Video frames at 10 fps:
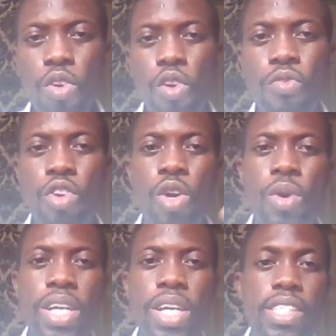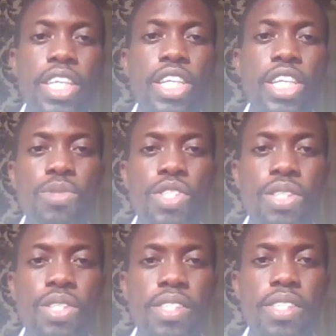of Yhwh. This is a kingdom
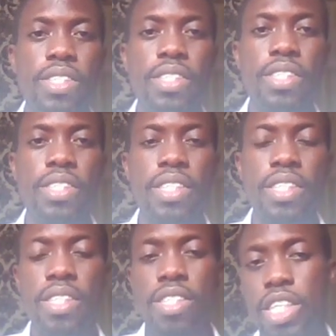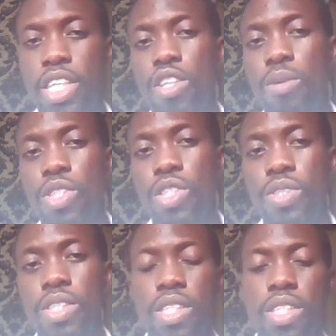secret. It's a kingdom
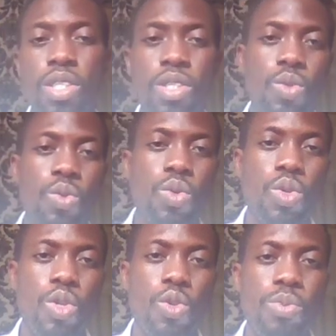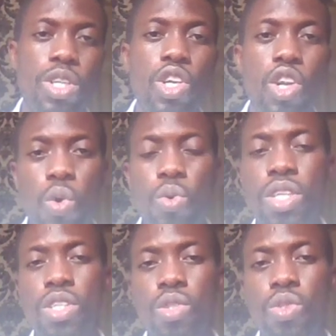secret. So you bring
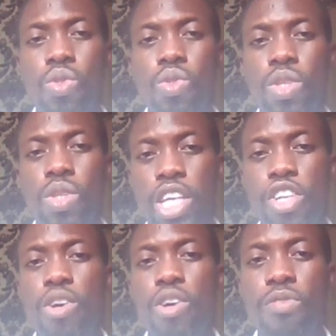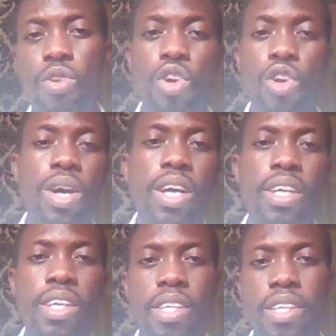glory to the kingdom of Yahweh
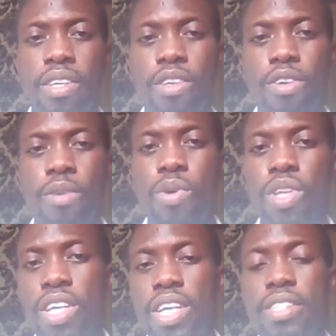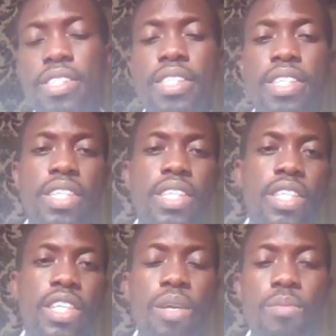upon the earth
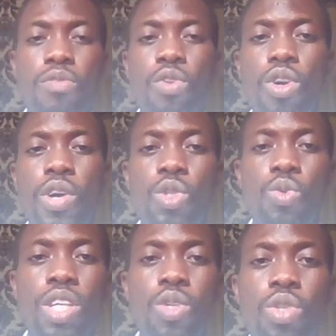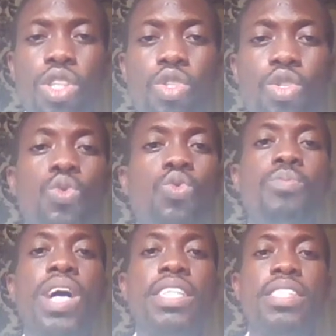in the name of Yahshua, which is true
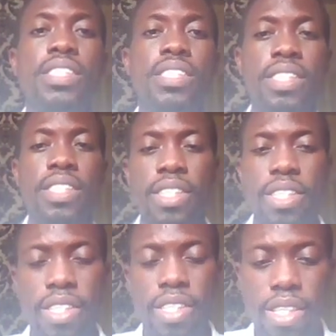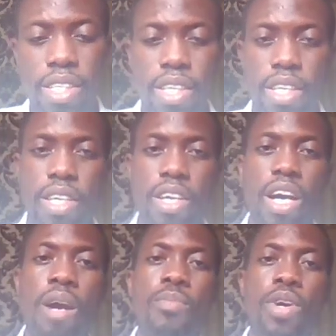humanity.
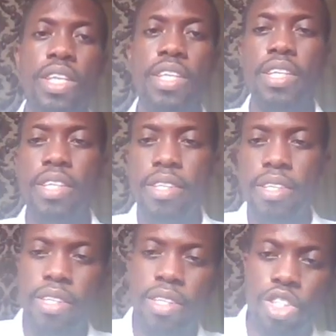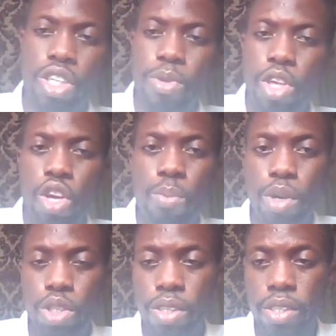Amen. Shall be your
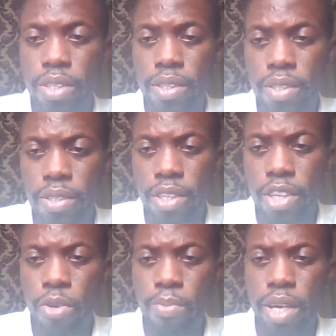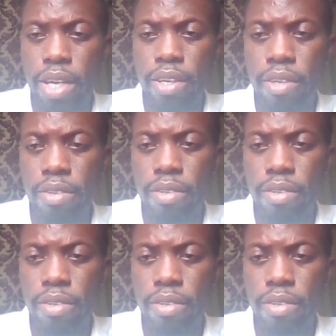portion. Amen.